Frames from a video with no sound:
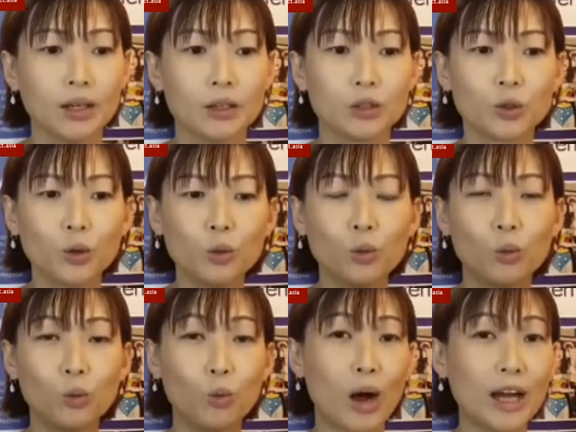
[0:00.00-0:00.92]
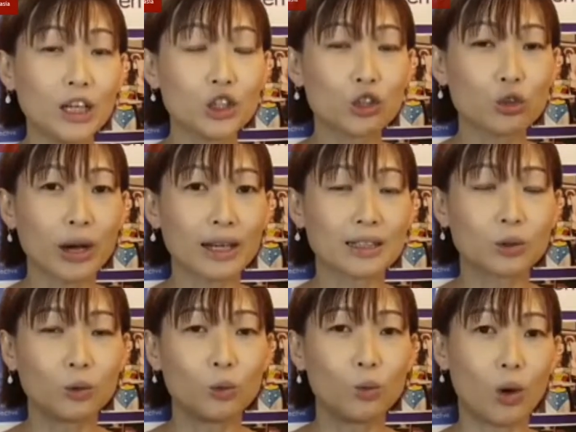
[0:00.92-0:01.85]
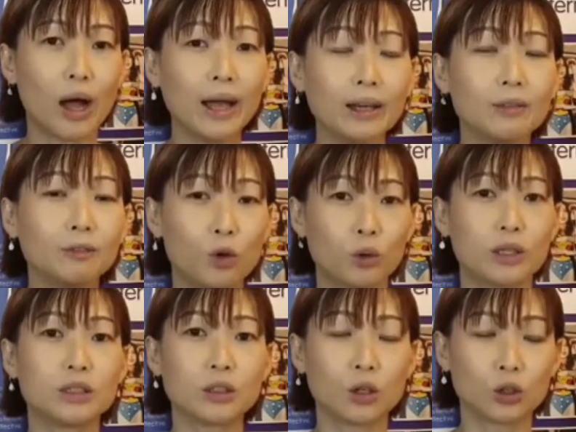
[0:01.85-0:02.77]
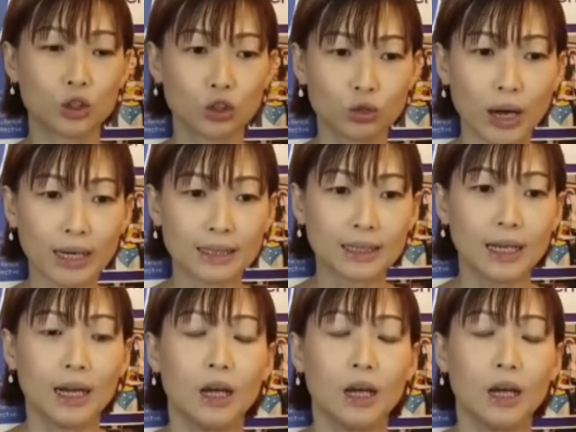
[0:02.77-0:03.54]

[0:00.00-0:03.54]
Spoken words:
So why strengths? Why focus on strengths?